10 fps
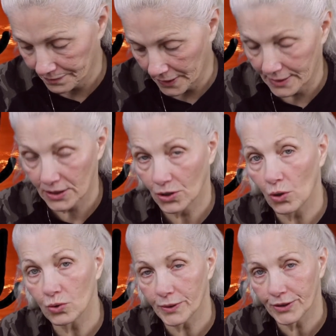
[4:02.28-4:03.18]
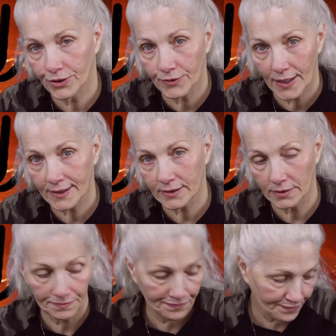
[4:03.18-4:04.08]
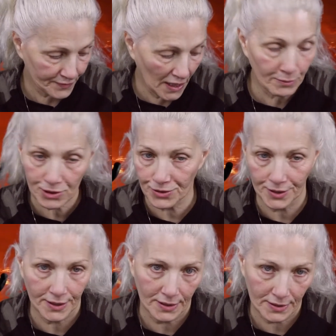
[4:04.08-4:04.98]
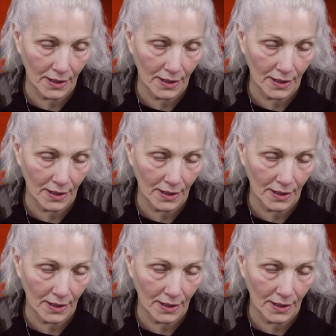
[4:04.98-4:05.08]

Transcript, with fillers: Is it cold where you're at? I'm sure it is.